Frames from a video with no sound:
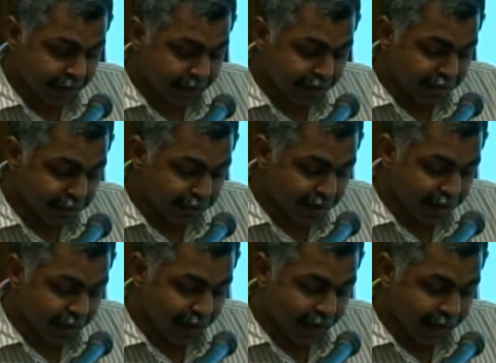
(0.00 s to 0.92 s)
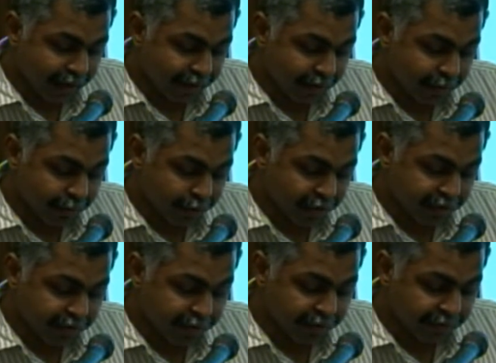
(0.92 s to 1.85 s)
a neutral high-level body
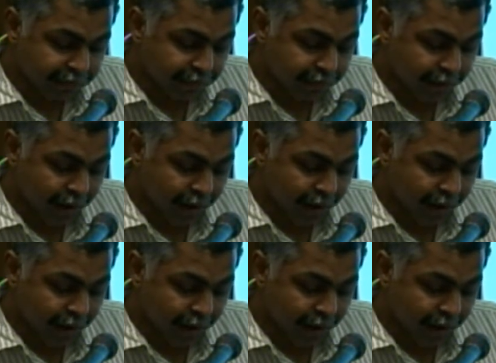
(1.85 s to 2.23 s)
to review